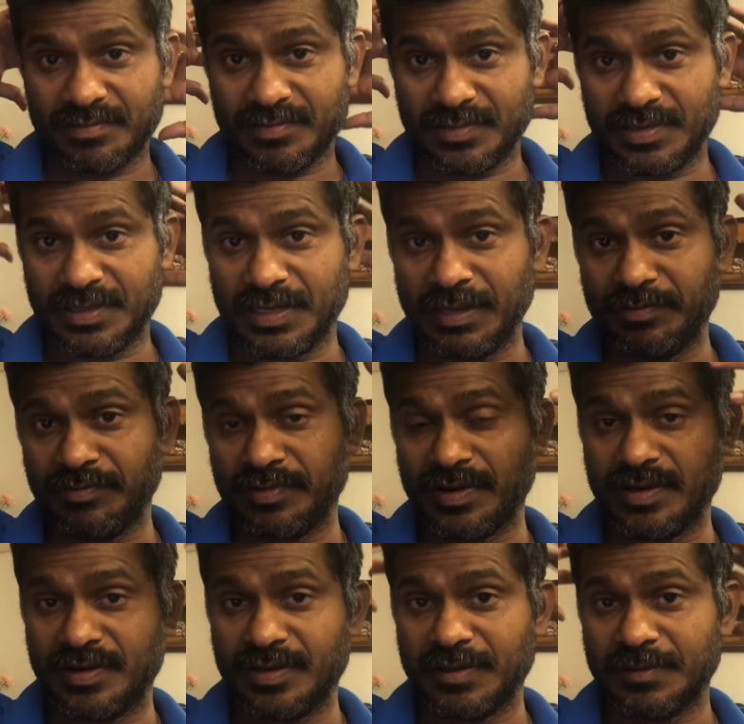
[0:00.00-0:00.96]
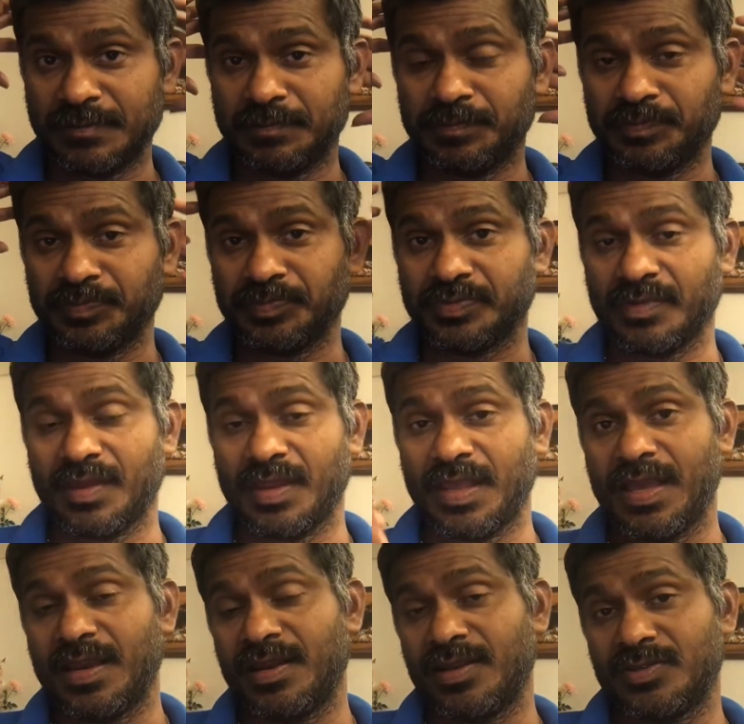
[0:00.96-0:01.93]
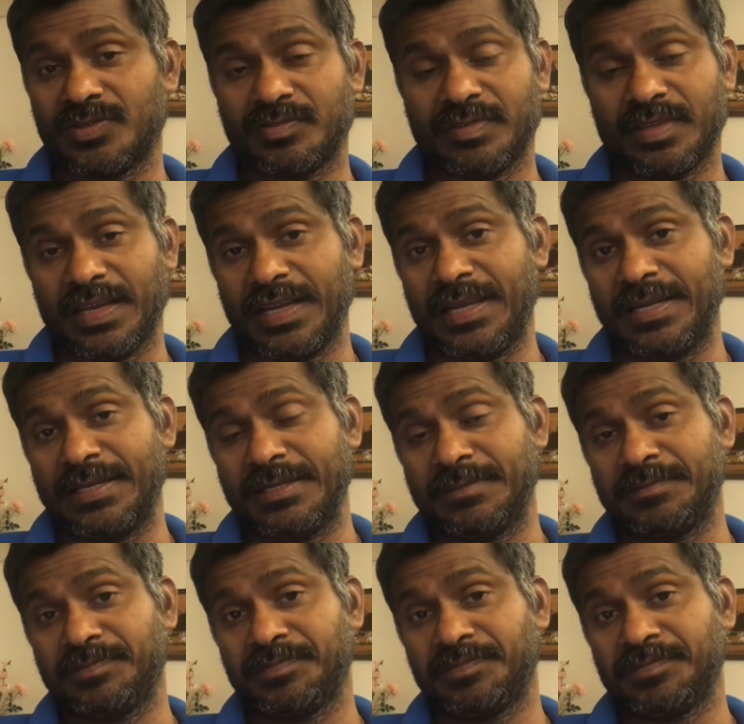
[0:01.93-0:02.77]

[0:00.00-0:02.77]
in different areas of the head.